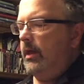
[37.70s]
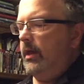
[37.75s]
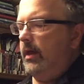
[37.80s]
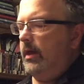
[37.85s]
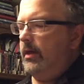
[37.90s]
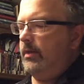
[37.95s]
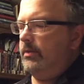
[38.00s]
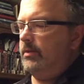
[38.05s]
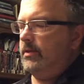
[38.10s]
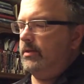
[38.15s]

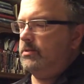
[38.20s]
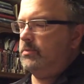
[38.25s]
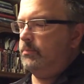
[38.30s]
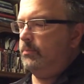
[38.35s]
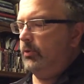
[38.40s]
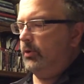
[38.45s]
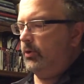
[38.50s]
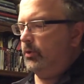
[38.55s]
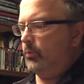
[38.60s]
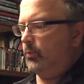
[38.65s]
And this
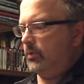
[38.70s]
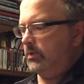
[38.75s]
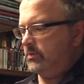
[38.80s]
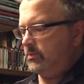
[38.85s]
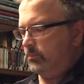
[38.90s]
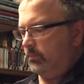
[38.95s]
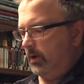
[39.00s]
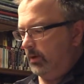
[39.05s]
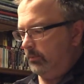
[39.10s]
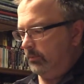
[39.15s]
book
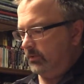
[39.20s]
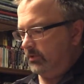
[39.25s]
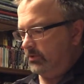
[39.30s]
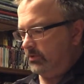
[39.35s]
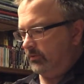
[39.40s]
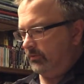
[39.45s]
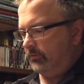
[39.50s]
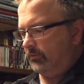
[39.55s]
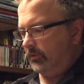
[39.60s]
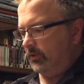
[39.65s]
was
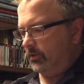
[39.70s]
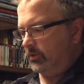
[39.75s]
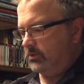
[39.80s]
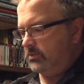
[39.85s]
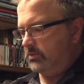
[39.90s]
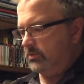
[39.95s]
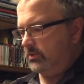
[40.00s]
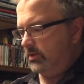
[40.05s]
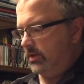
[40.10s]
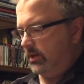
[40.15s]
published
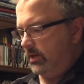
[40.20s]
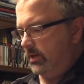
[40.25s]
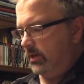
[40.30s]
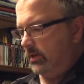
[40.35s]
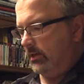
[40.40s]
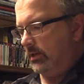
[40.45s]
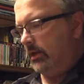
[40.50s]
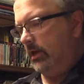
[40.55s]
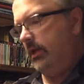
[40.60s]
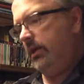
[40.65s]
first
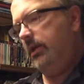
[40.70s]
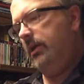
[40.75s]
in